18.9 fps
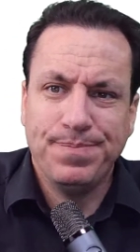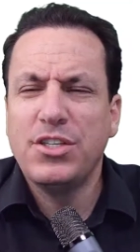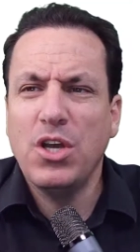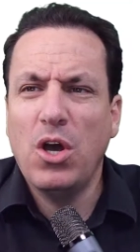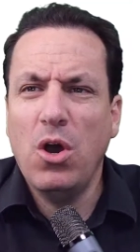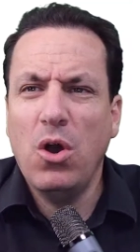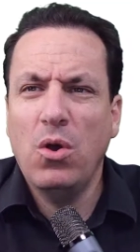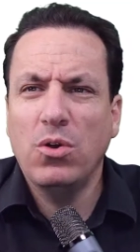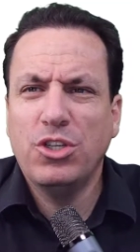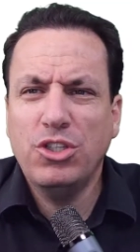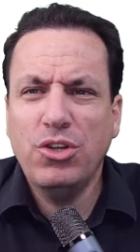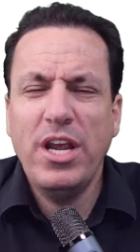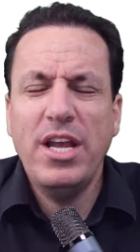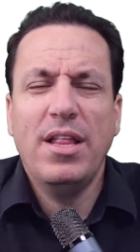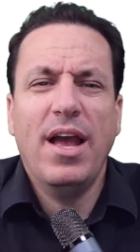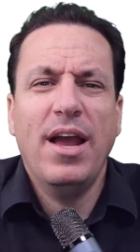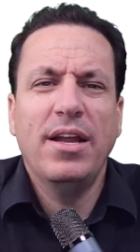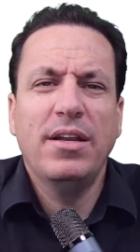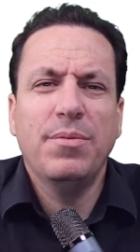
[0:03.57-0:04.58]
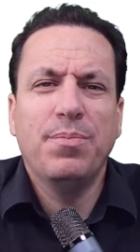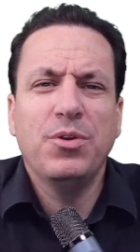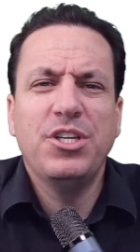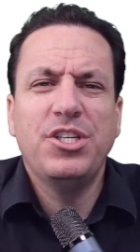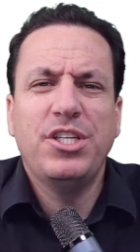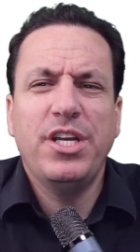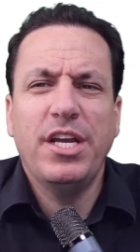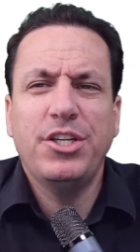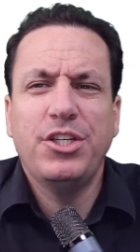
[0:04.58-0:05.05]
So straight line
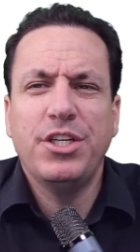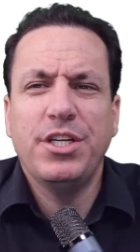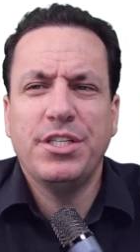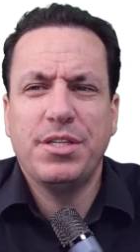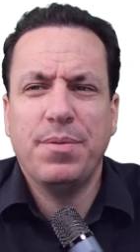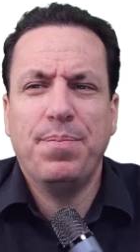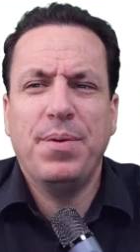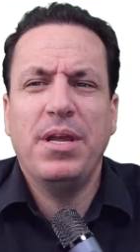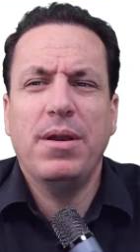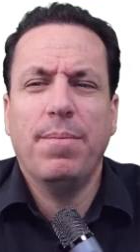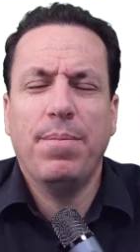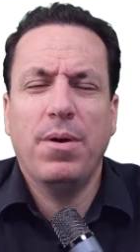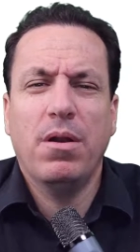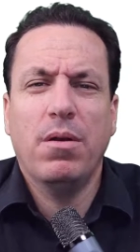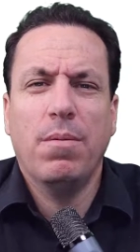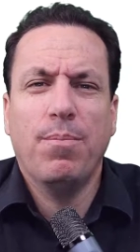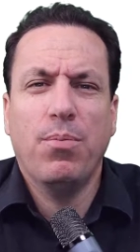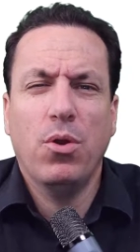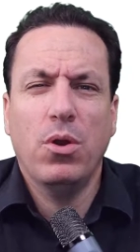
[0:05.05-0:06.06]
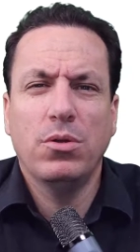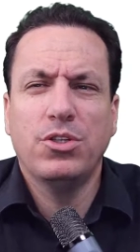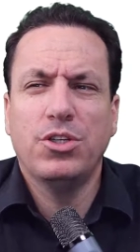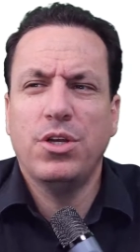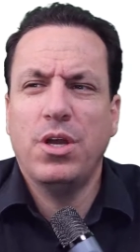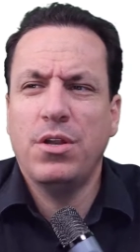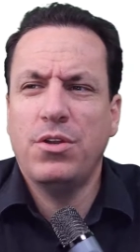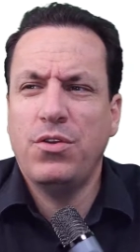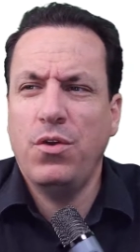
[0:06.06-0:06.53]
depreciation is the peanut butter
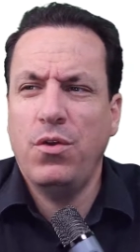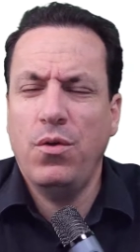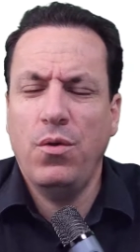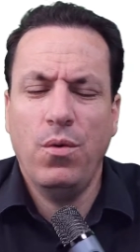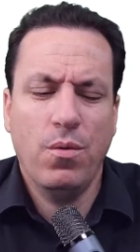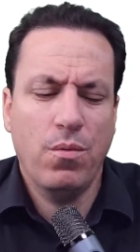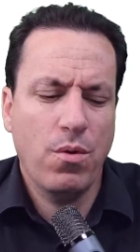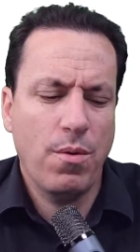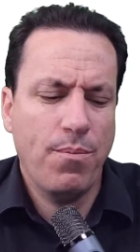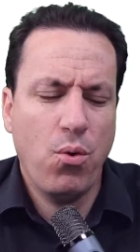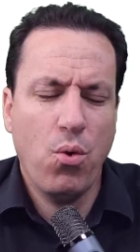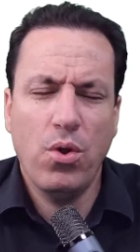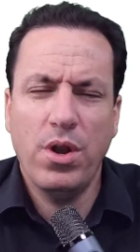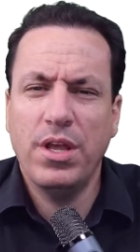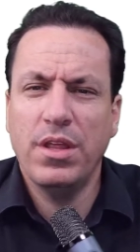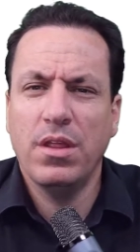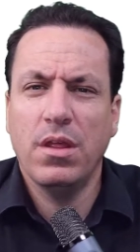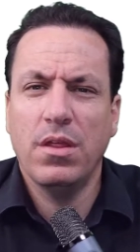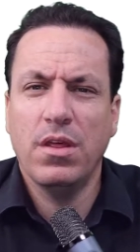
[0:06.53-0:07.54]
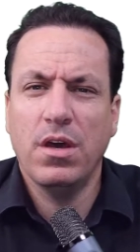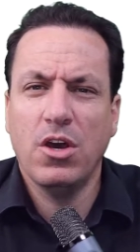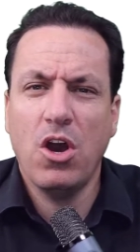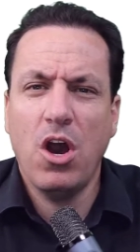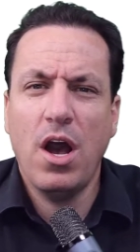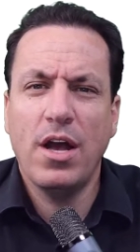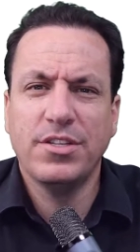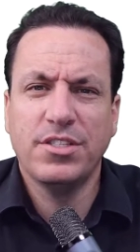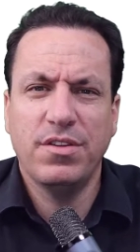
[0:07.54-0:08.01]
approach to reporting the
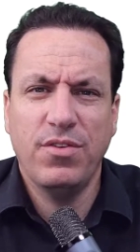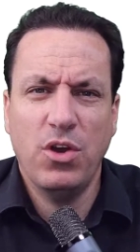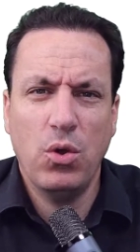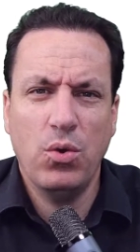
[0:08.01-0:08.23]
cost of